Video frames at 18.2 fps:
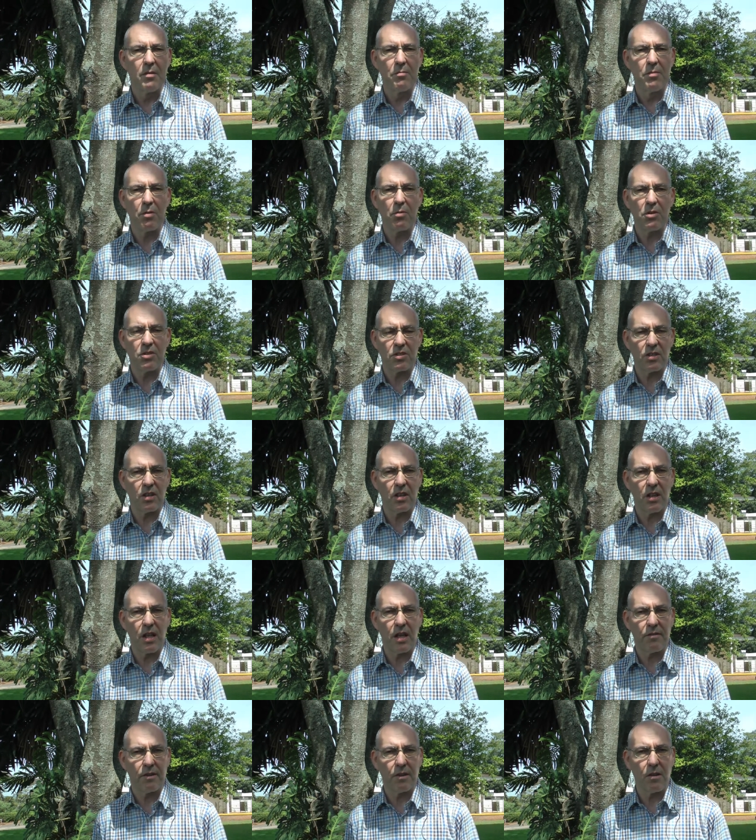but we
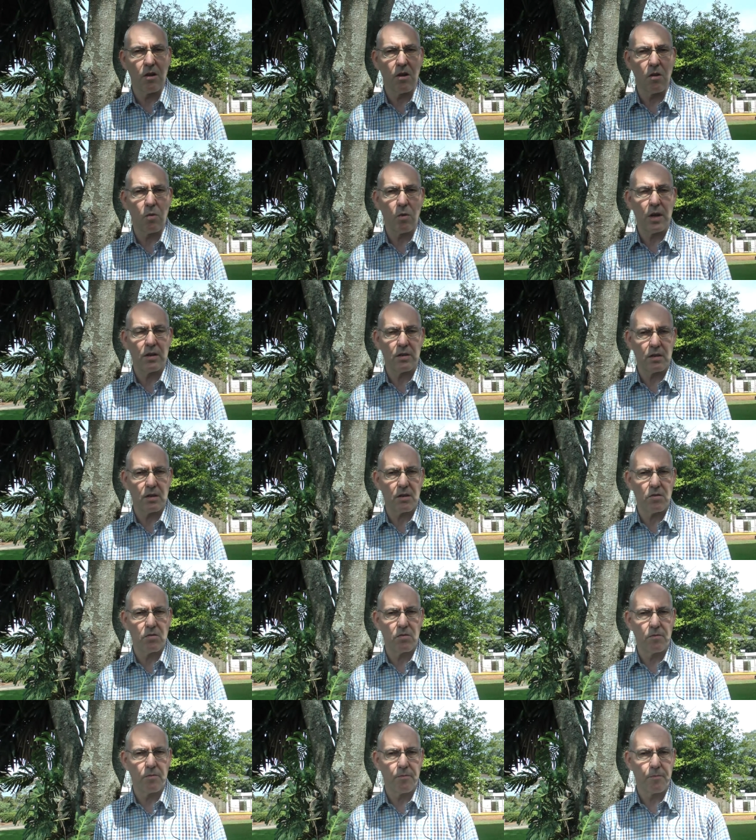still have a long way to
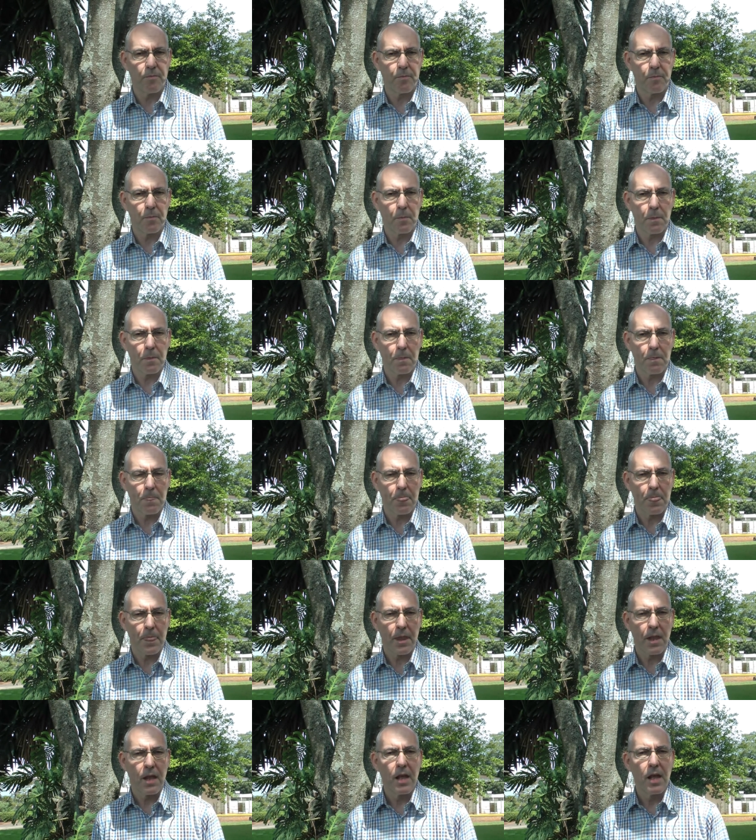go.
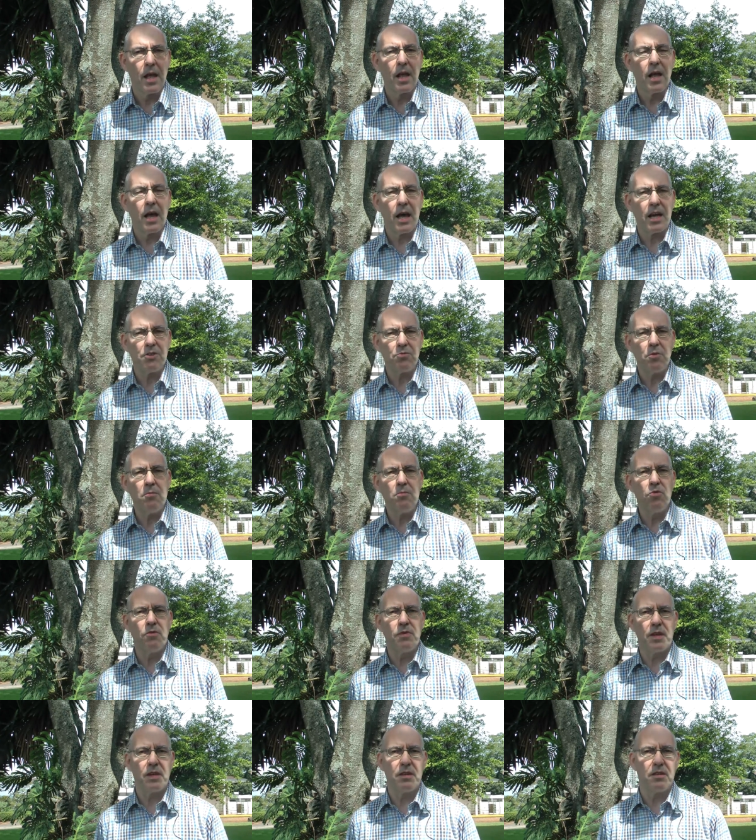As we
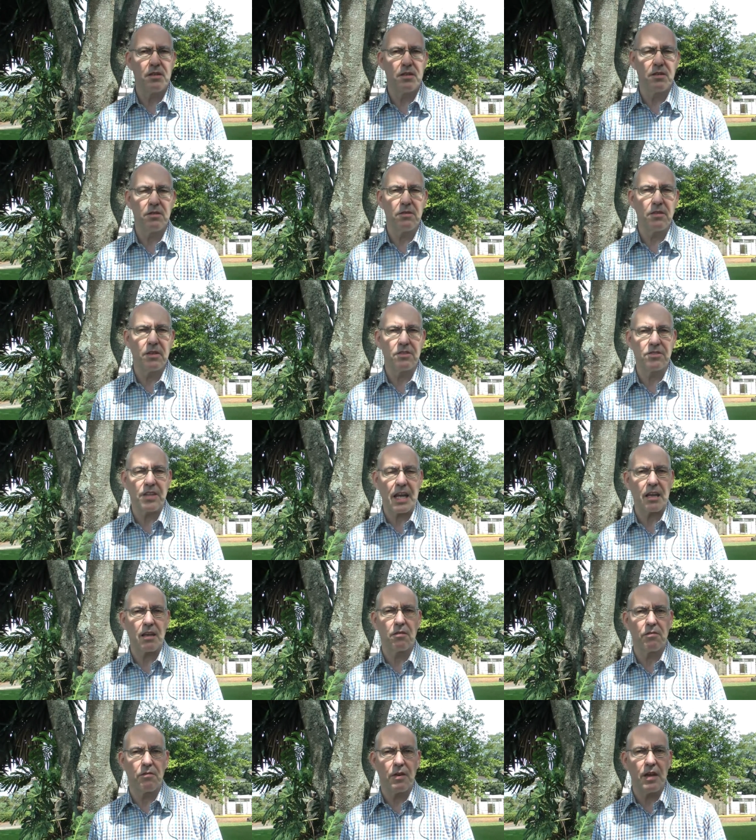move into the
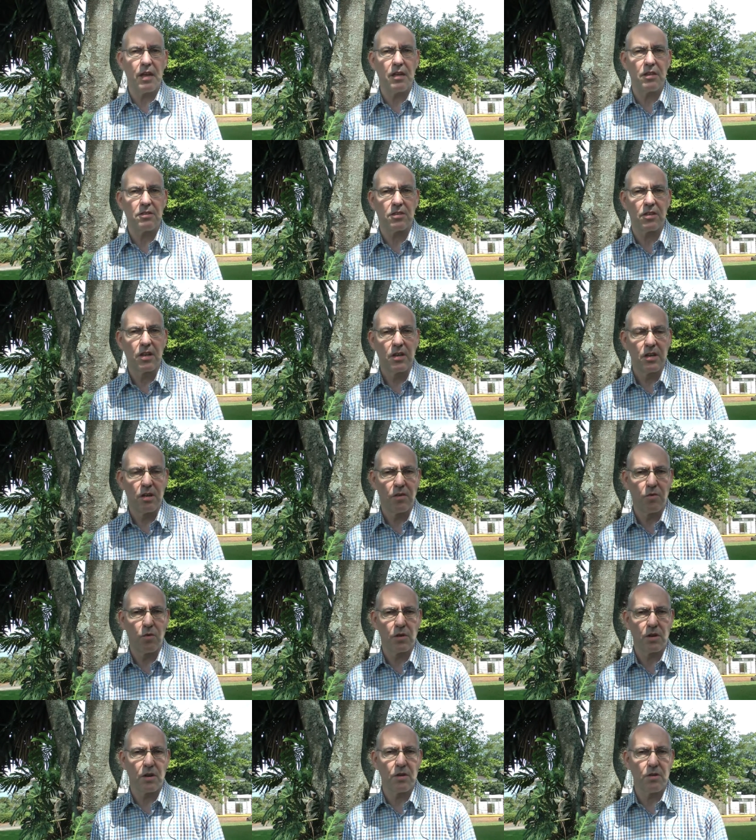second phase
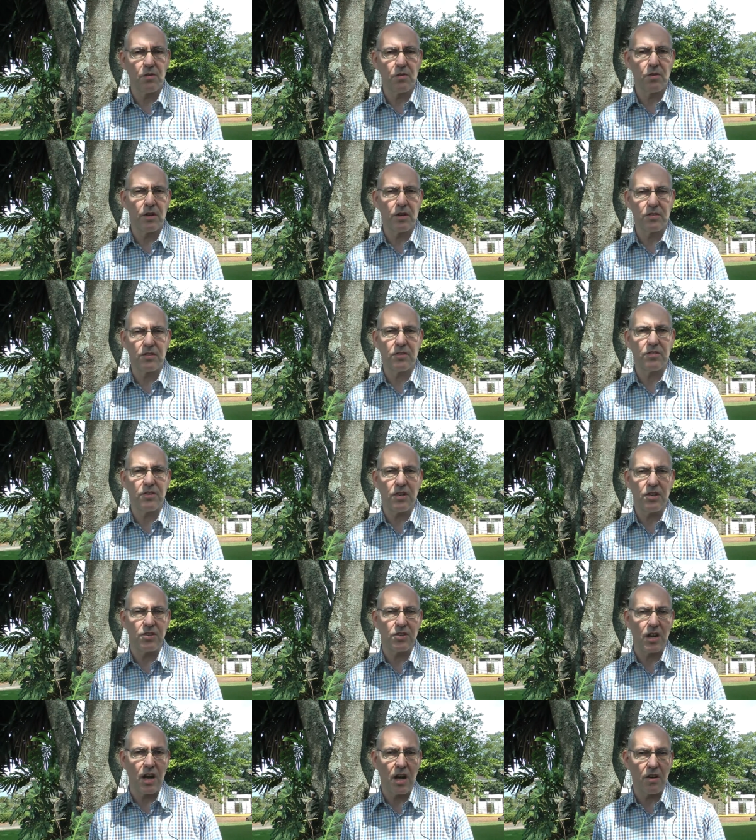of what are known as the
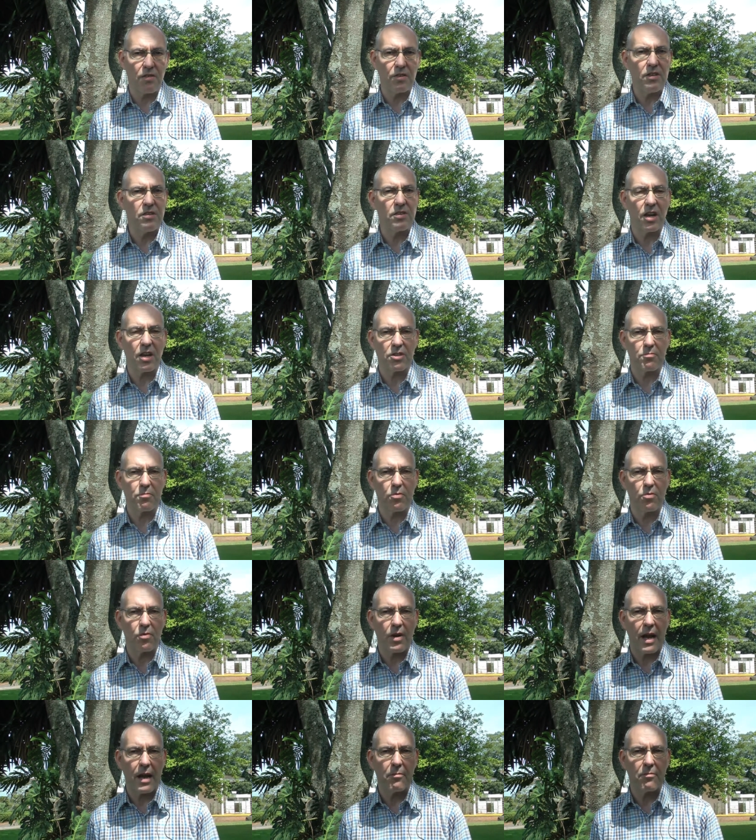CGIAR research
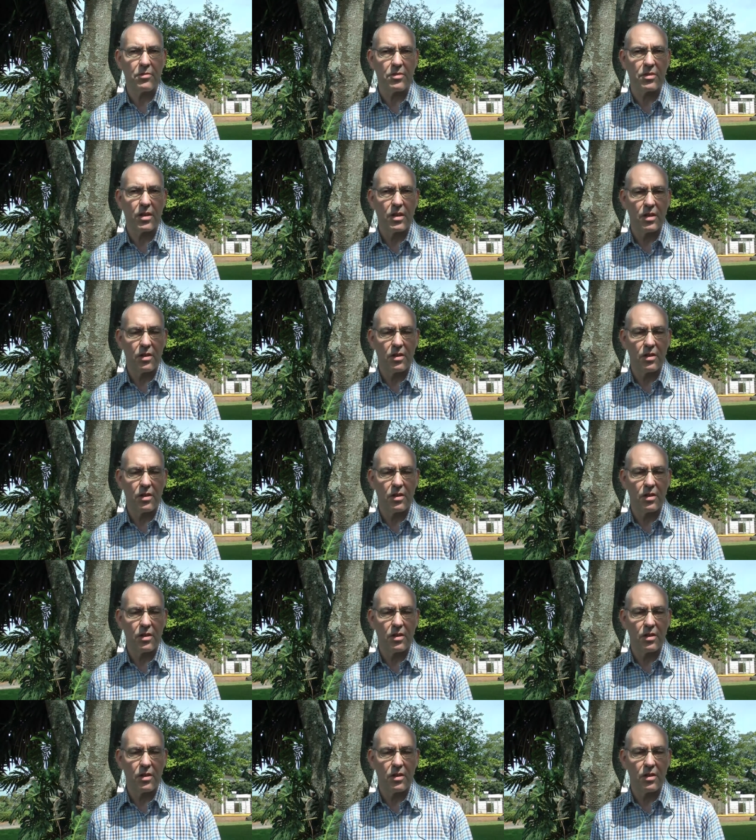programs,